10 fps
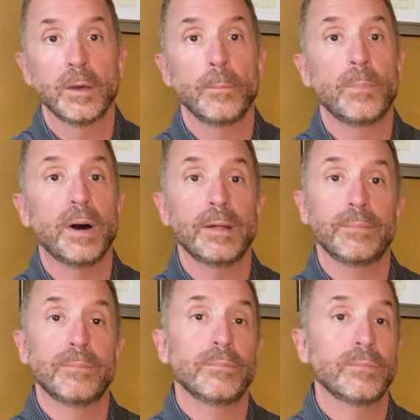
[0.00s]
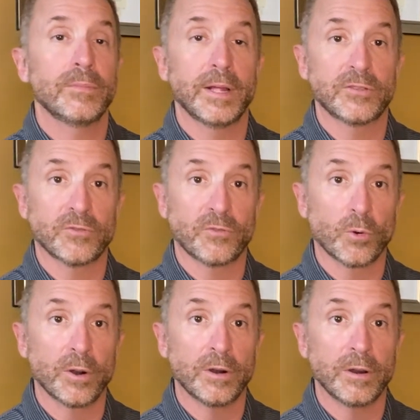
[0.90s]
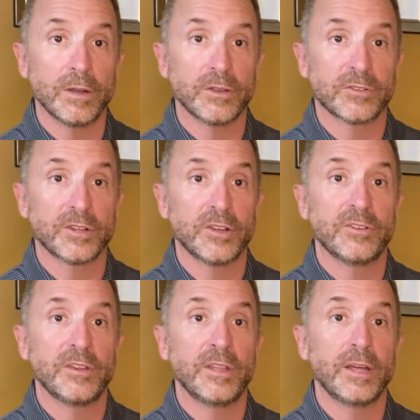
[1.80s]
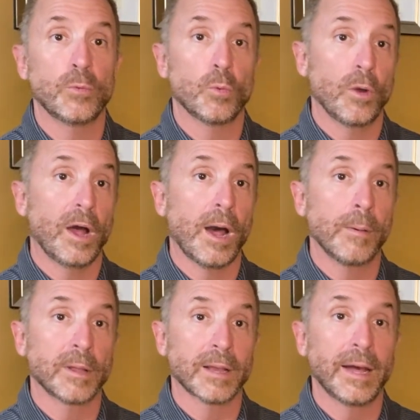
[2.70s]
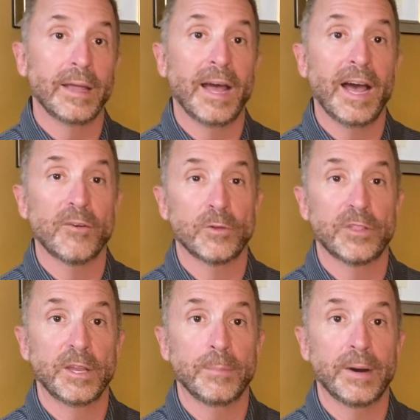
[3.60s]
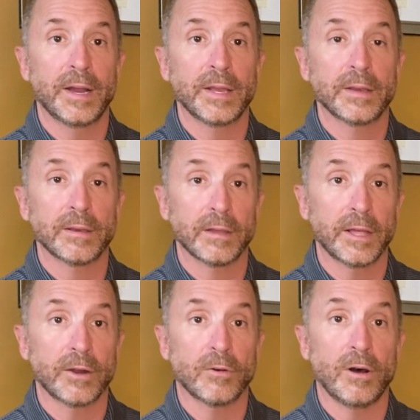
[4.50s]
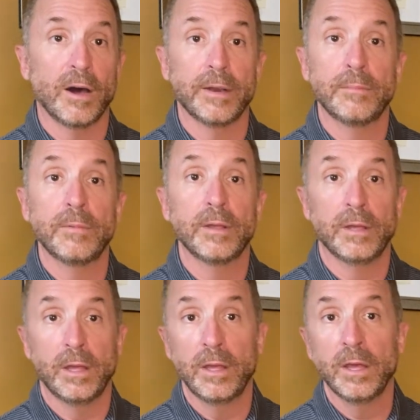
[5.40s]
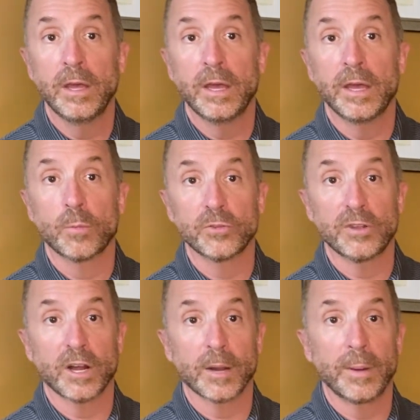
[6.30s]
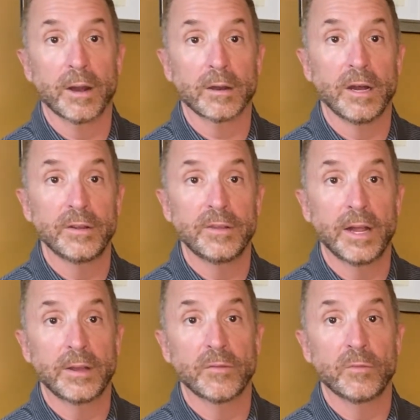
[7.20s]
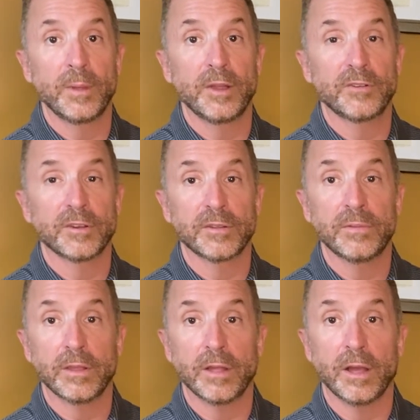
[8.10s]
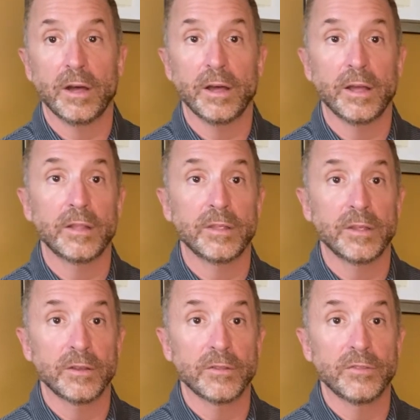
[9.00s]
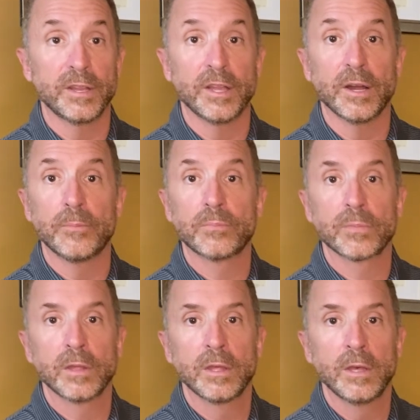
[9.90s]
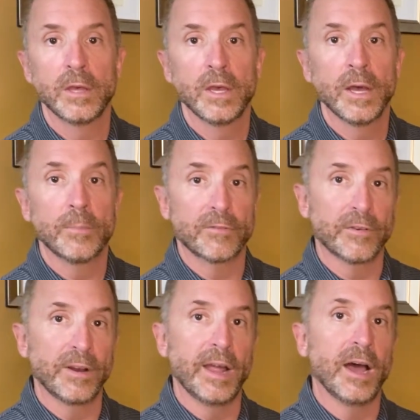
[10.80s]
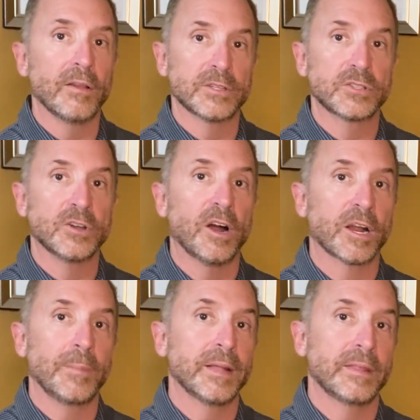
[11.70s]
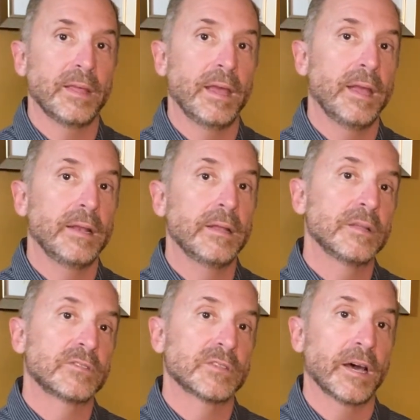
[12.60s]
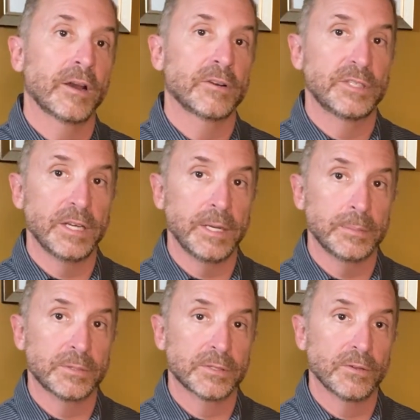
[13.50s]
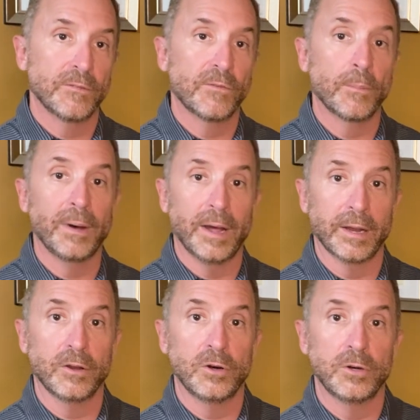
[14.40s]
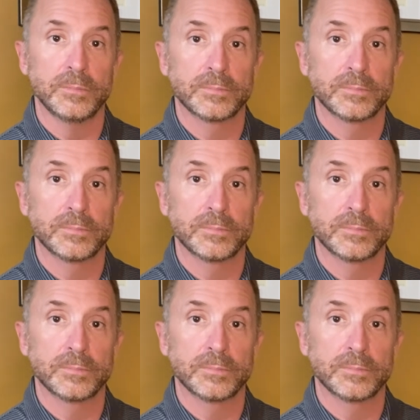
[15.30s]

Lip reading: But that's for a discussion that I'll be glad to have with anybody later on. And we'll talk about our contact information at the end of the video. But for now, let's talk about the 8 insider tips for buying a home.